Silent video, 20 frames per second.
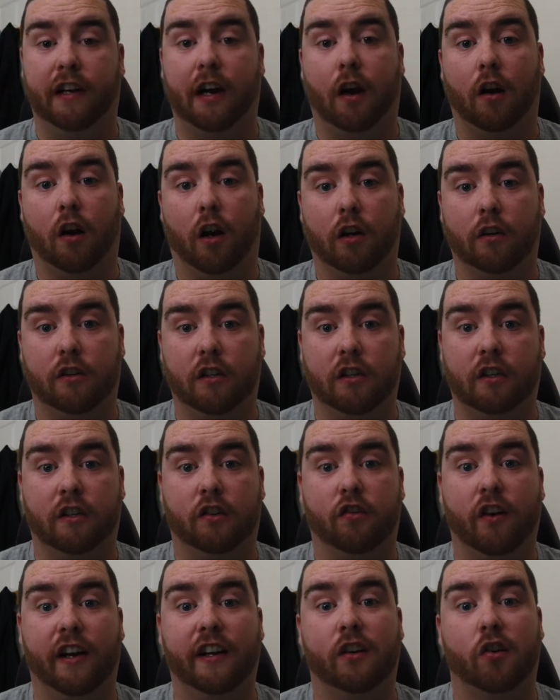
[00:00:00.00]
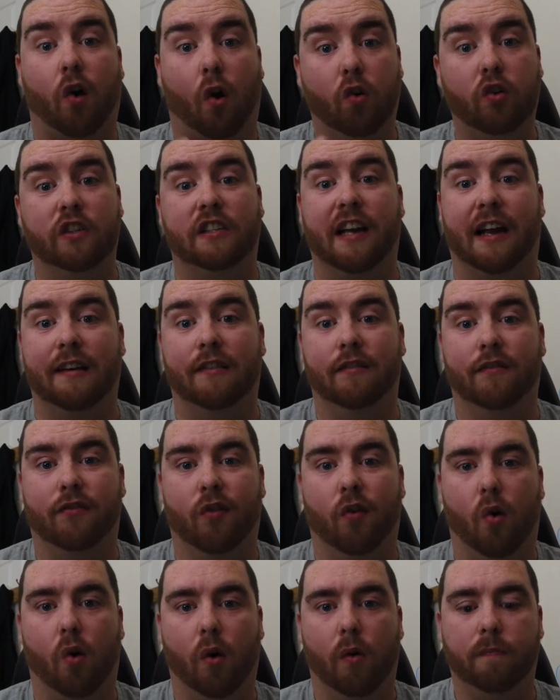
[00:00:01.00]
I'd like to create content
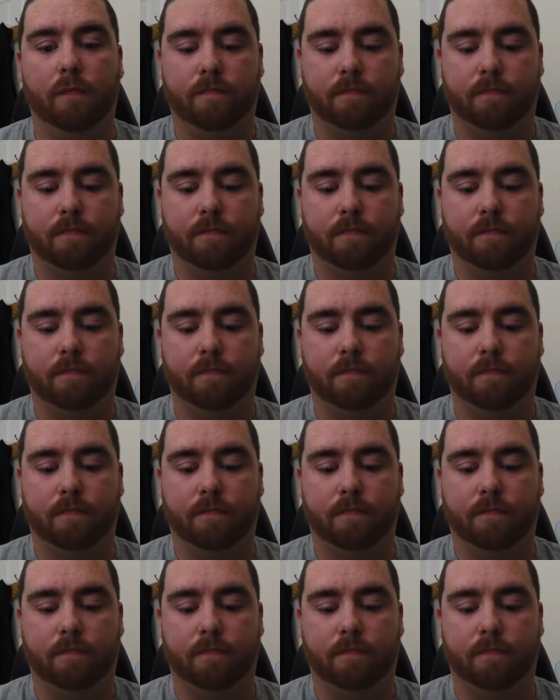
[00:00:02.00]
for